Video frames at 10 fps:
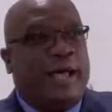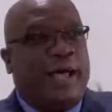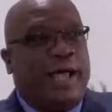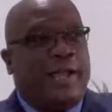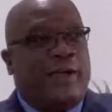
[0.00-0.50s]

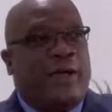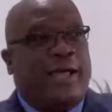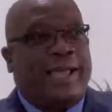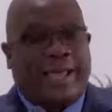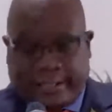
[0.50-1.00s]
and
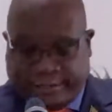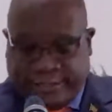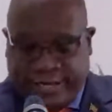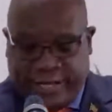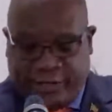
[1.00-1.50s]
an
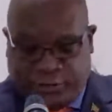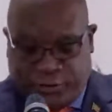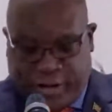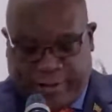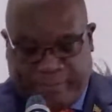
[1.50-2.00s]
excellent
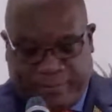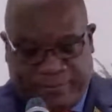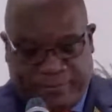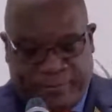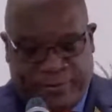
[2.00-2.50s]
job.
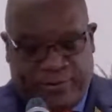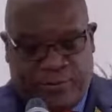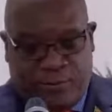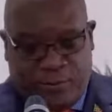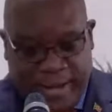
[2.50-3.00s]

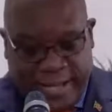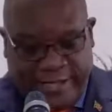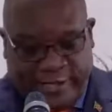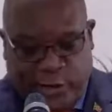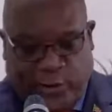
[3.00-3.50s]

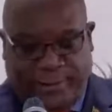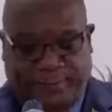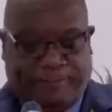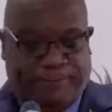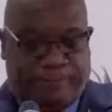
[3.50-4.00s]
Well
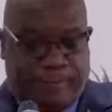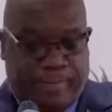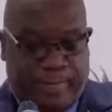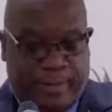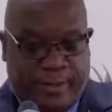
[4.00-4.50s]
done.
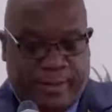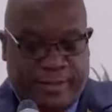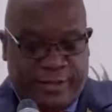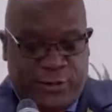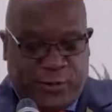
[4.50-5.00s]

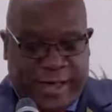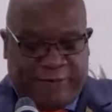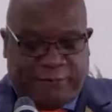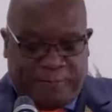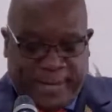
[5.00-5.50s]
You
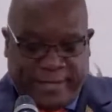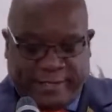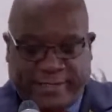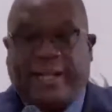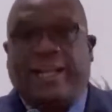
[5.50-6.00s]
have
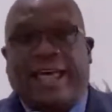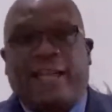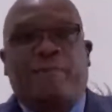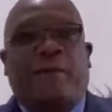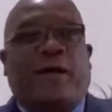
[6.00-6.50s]
built a
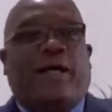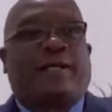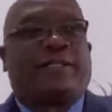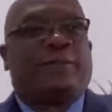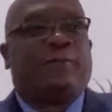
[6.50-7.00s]

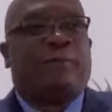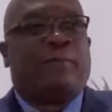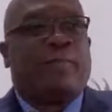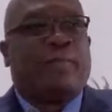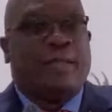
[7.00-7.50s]
landmark
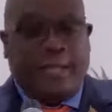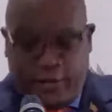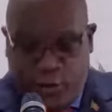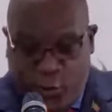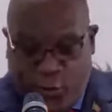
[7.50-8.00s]

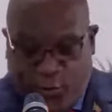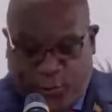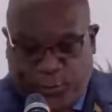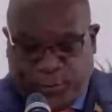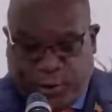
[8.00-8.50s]
in your
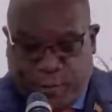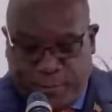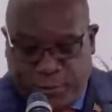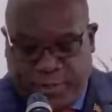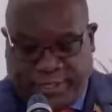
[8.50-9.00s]
own
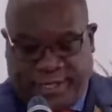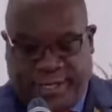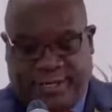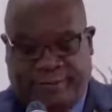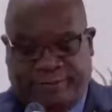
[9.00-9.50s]

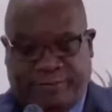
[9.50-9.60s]
community.